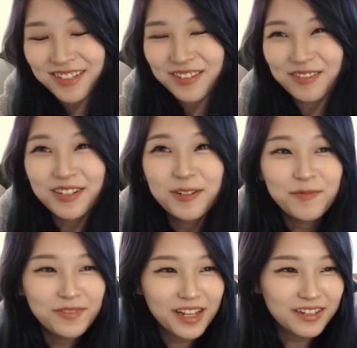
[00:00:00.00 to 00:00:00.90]
Kiko.
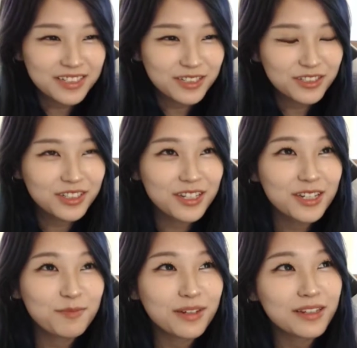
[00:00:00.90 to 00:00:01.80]
I was actually laying
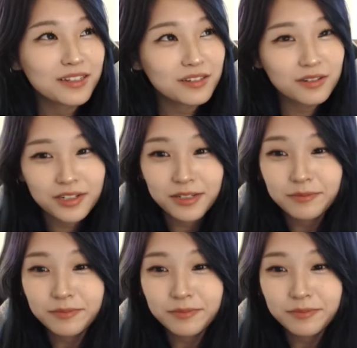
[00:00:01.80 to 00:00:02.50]
in bed the other day